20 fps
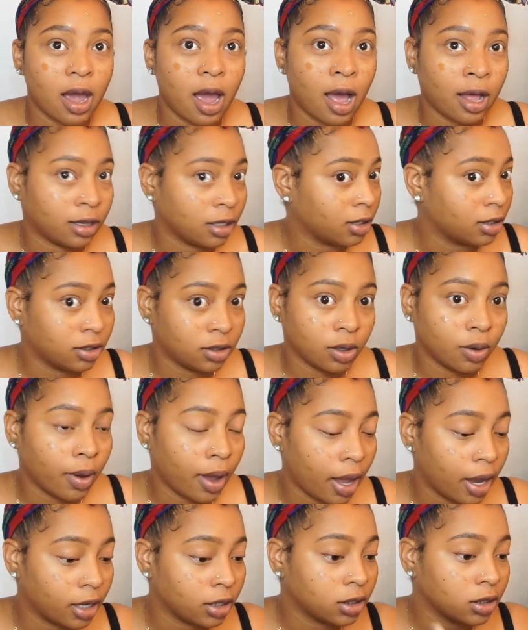I look so
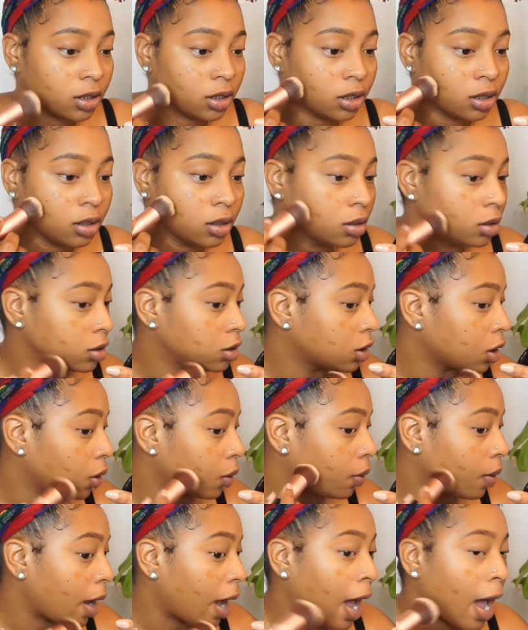ashy.
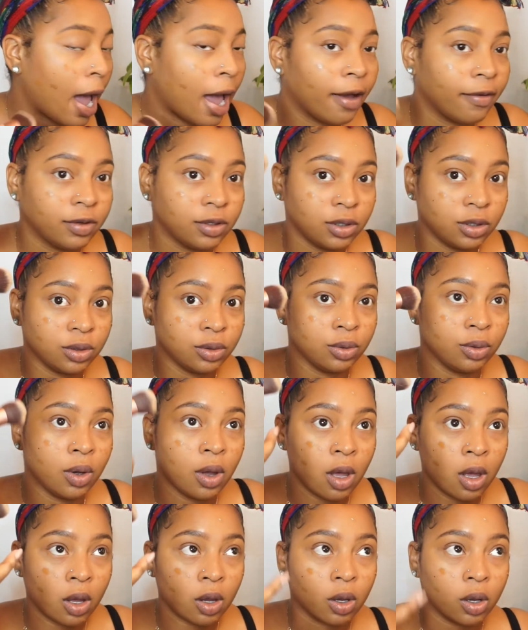So I have to
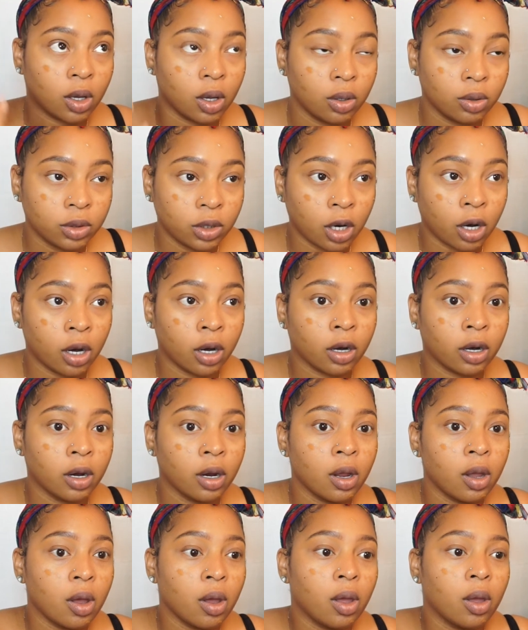go dark,
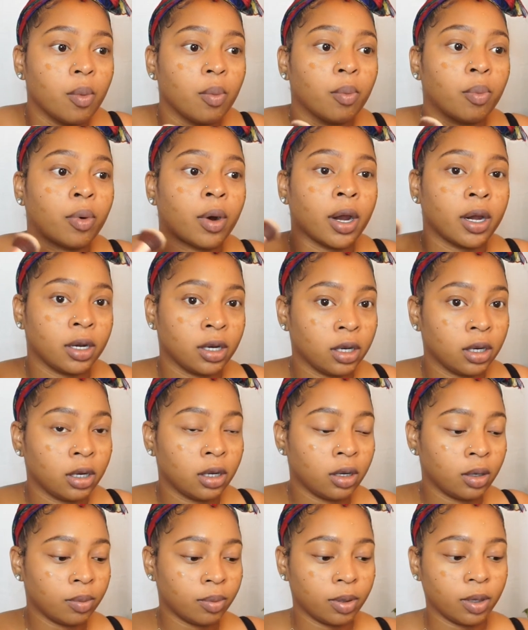brighten it
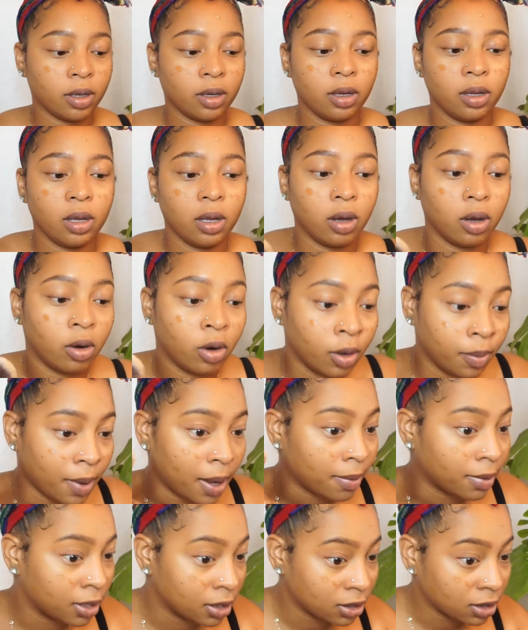up, or
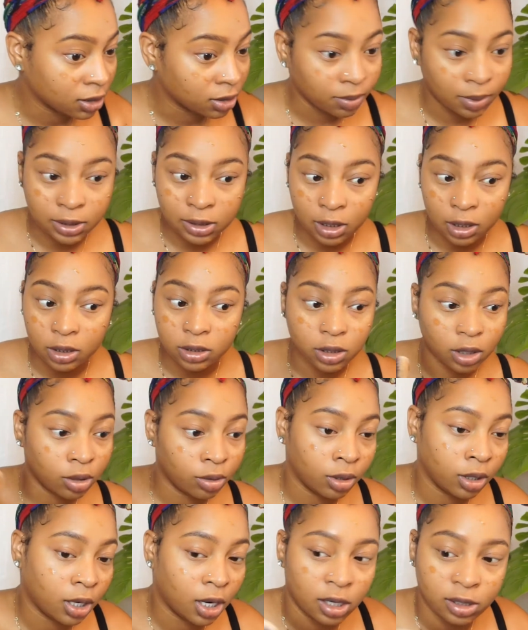maybe this is my skin
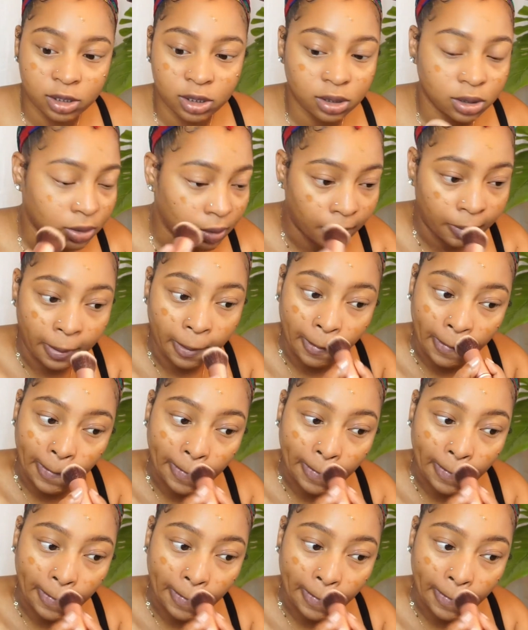tone and I just don't know